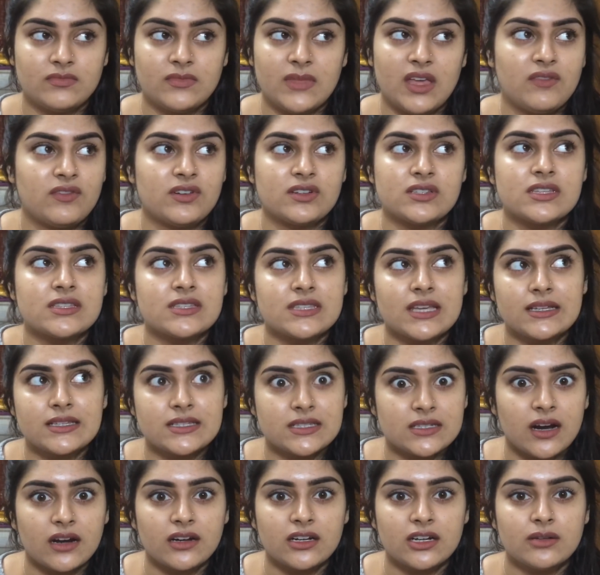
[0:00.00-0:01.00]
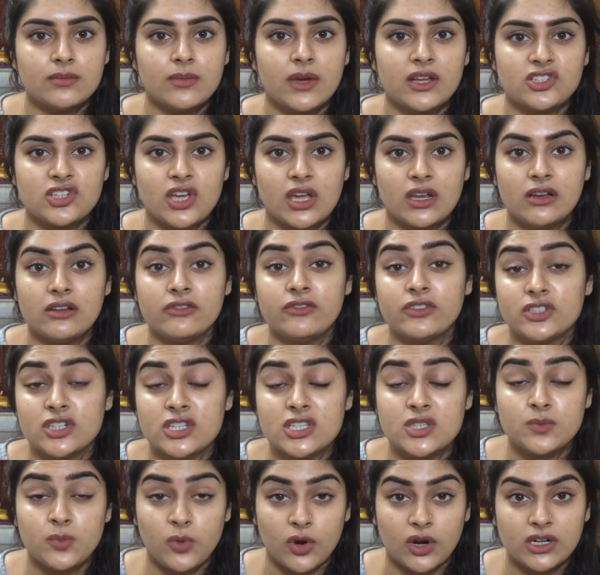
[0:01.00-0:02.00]
ever since I started my channel, which
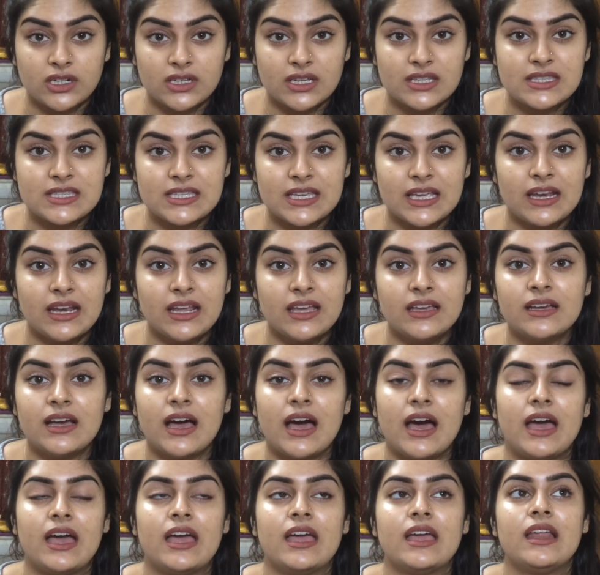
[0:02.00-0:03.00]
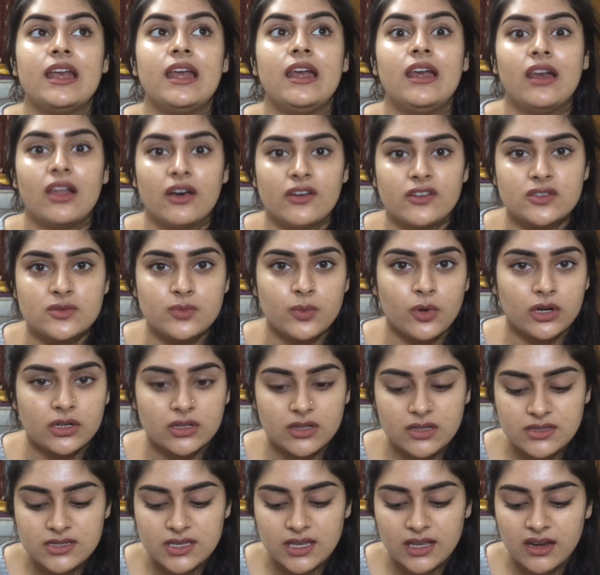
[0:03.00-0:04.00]
is spot concealing. I love spot
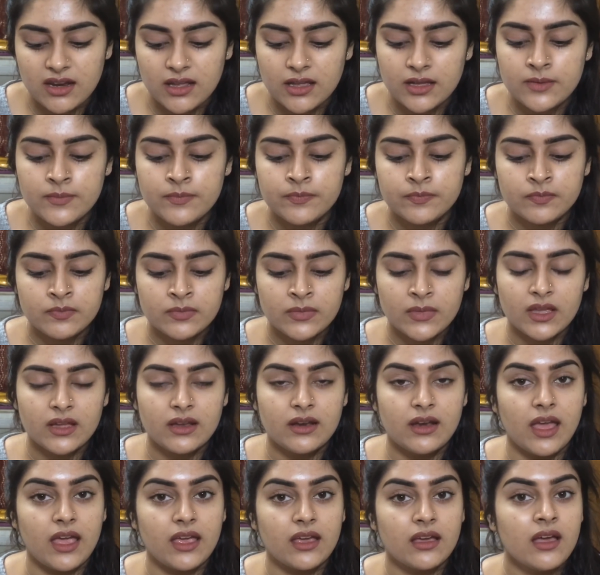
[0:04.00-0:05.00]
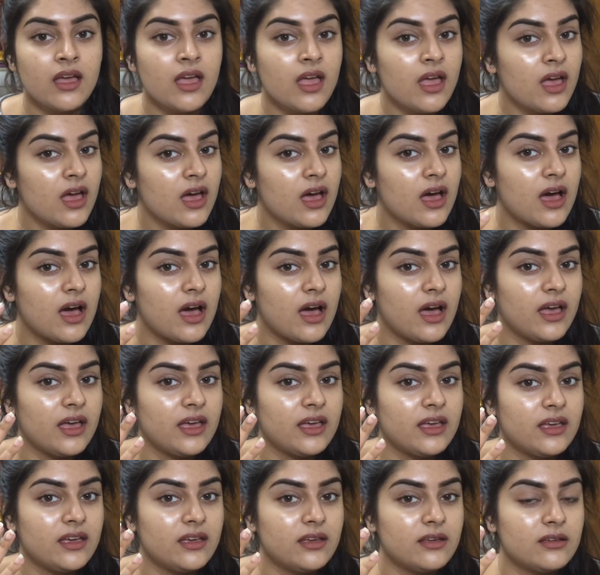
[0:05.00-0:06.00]
concealing. Like,
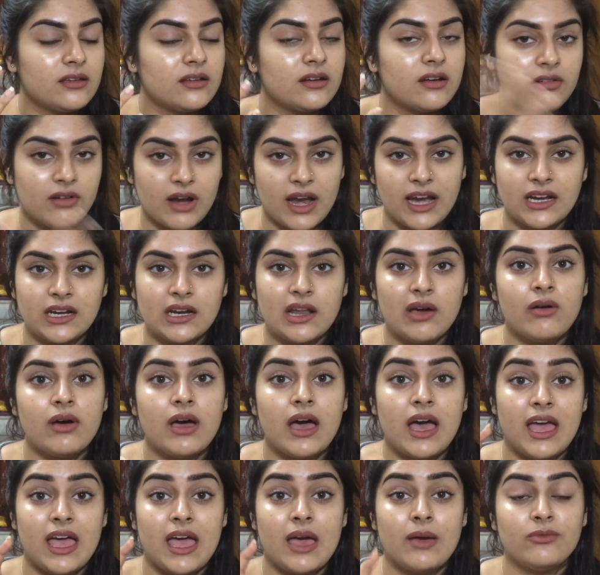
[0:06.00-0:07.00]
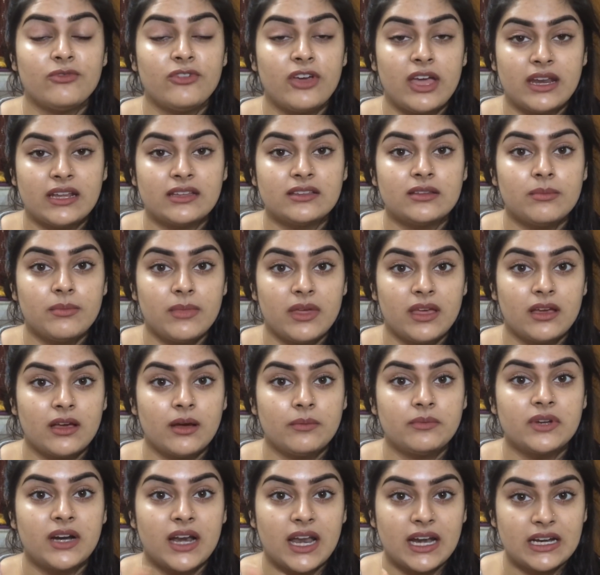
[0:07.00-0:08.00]
right now I am wearing the
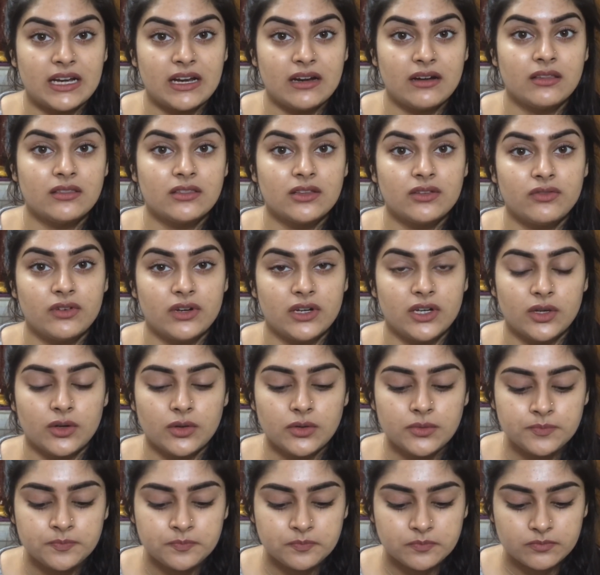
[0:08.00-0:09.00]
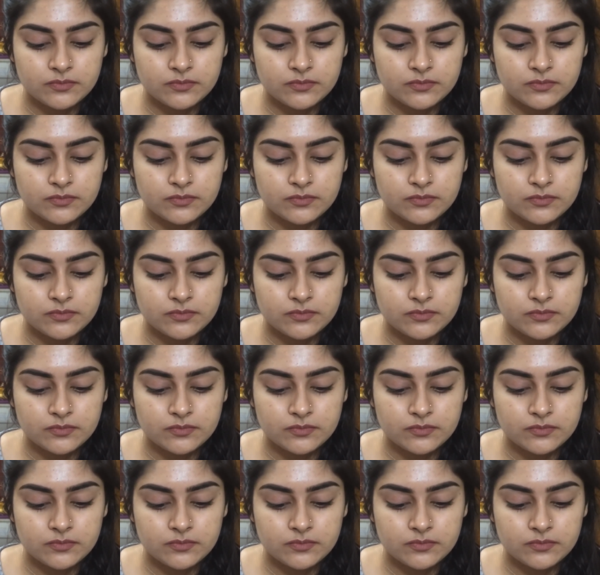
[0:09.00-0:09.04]
makeup that I did in the video,